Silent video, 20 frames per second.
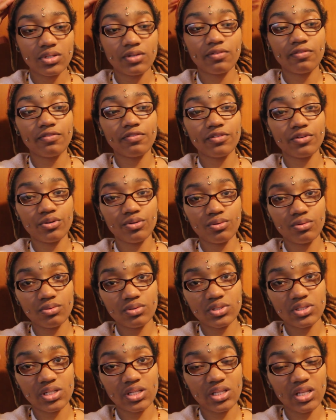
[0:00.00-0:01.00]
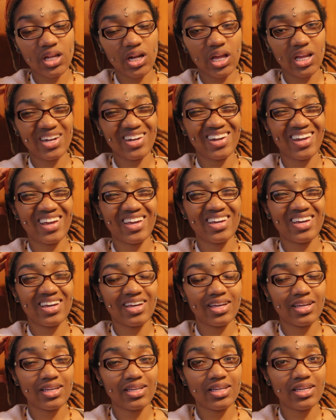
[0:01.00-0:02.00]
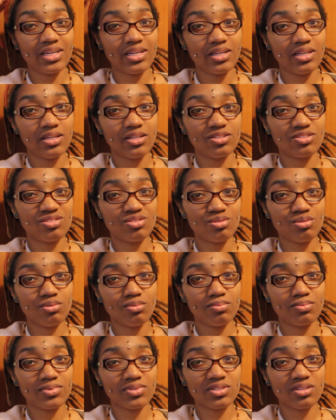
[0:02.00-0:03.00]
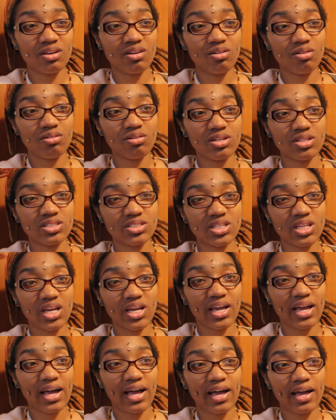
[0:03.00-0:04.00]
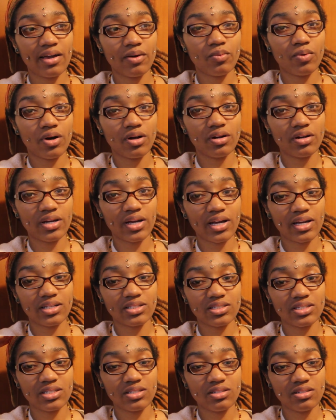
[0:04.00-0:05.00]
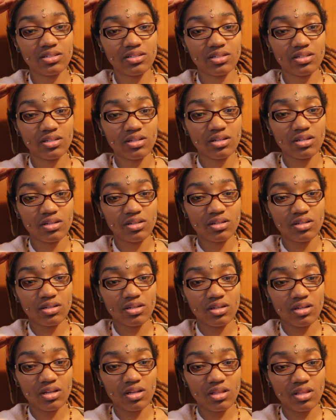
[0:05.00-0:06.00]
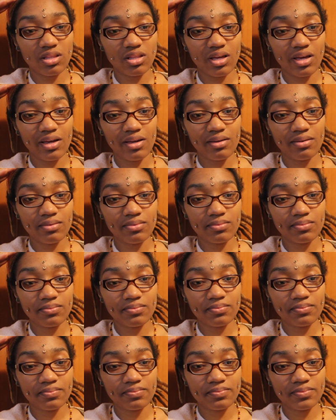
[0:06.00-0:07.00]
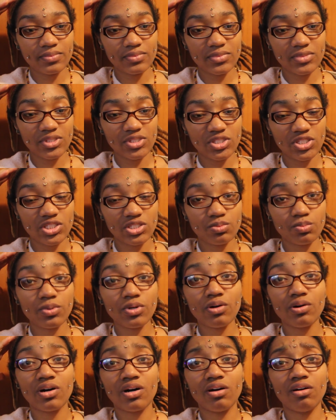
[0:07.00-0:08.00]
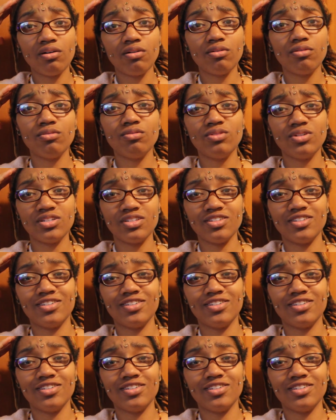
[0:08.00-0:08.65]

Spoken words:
fruits, and then at night I eat soup, so it's like high water content, and that is just real cold.